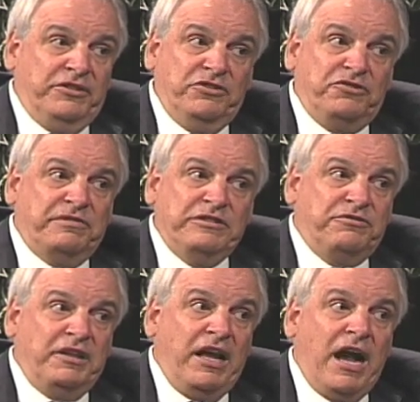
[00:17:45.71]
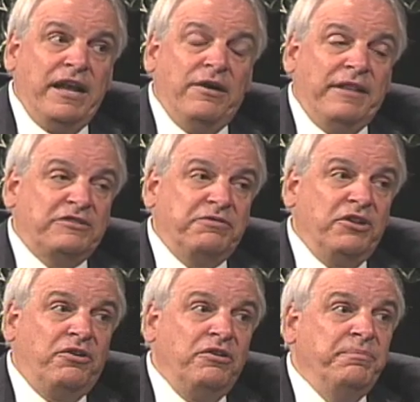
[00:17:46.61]
Interest rates are really high now. That's really
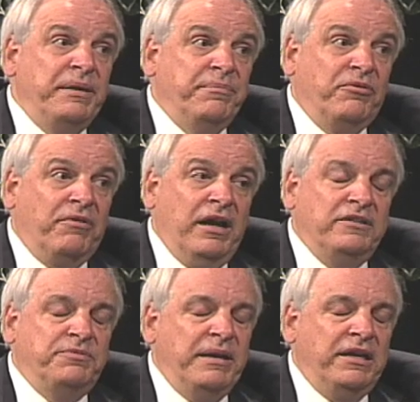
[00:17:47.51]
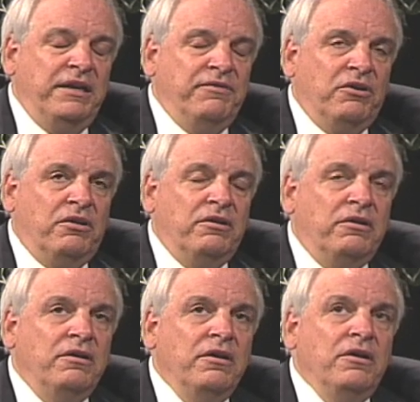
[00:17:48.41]
hurting people, right? It's making it even harder.